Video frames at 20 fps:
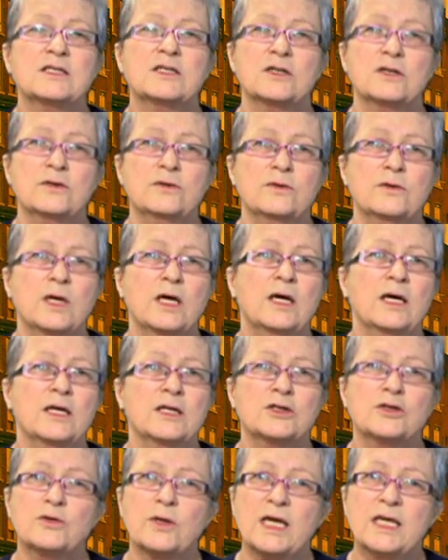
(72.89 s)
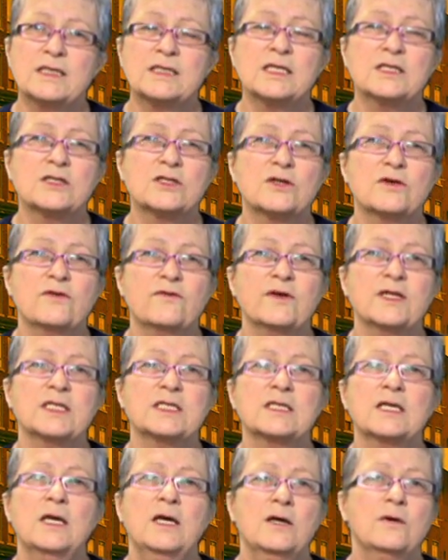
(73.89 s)
to uh, transit
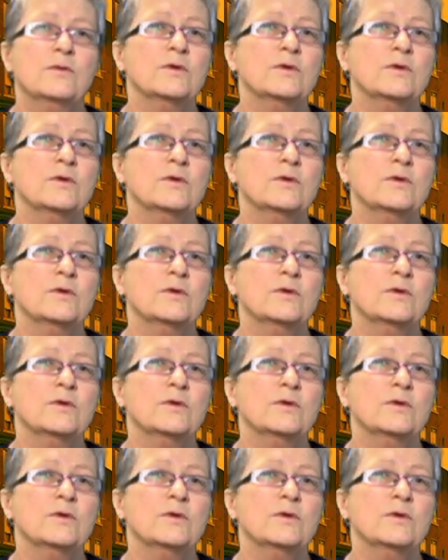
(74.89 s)
service.